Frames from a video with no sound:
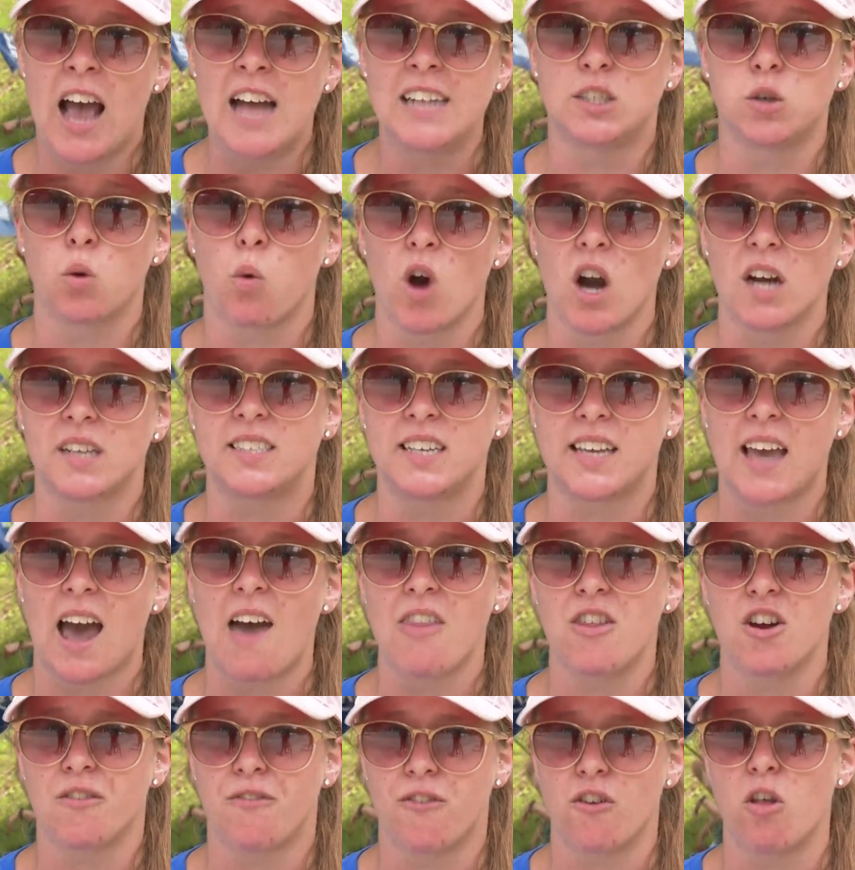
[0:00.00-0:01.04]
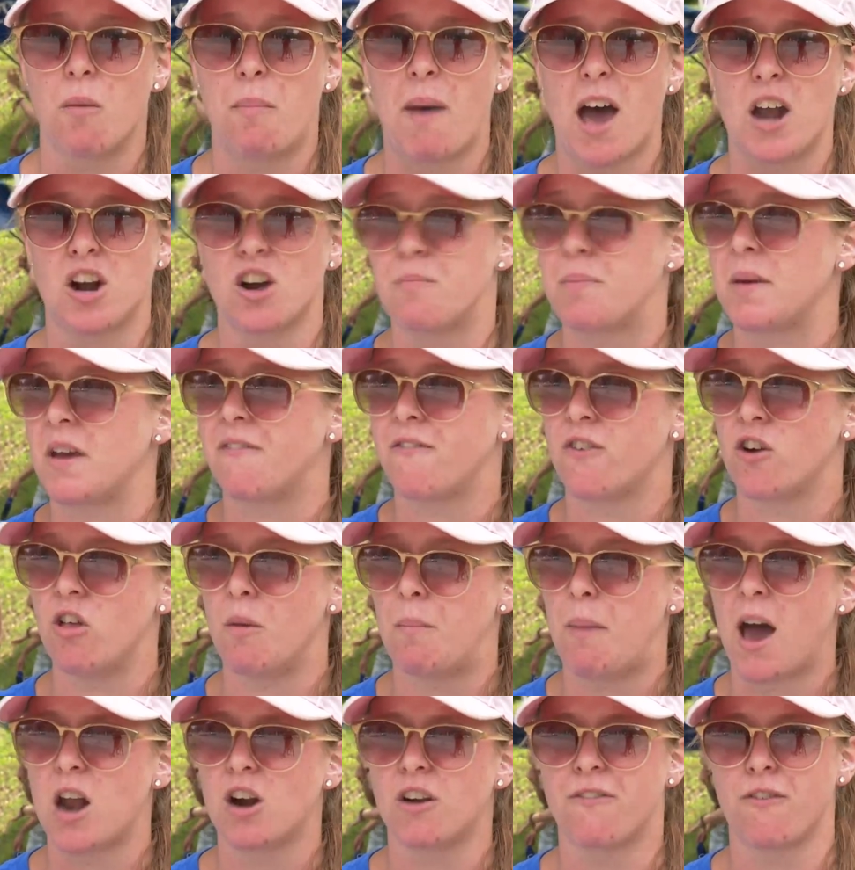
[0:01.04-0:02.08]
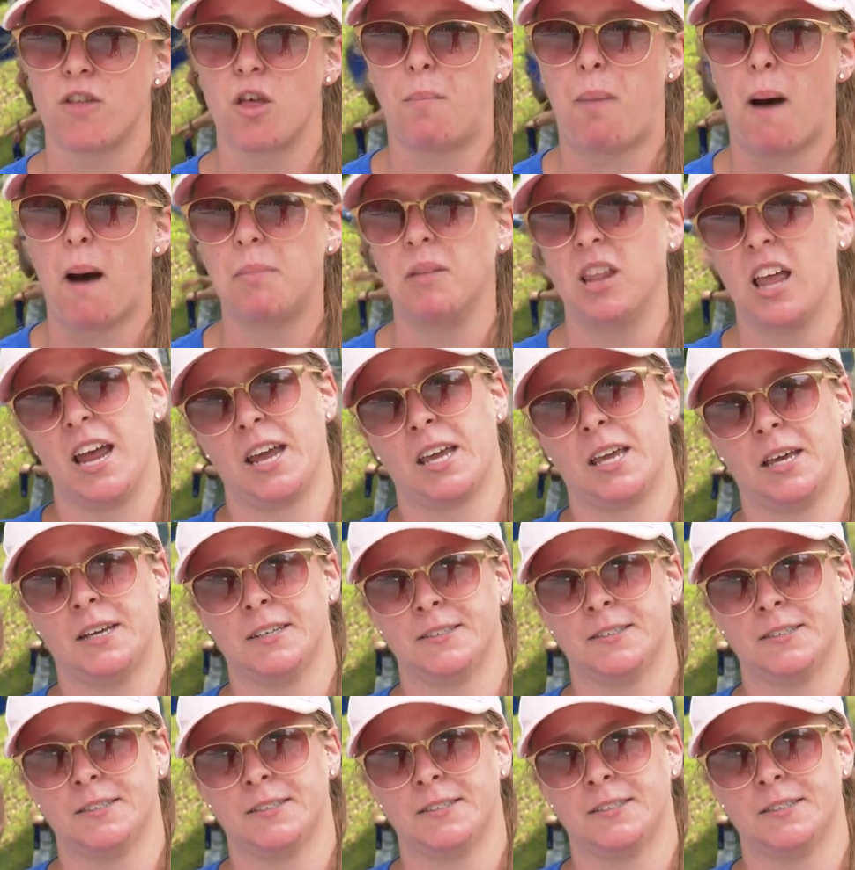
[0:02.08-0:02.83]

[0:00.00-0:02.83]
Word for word: and to work together for the better for the better for the public.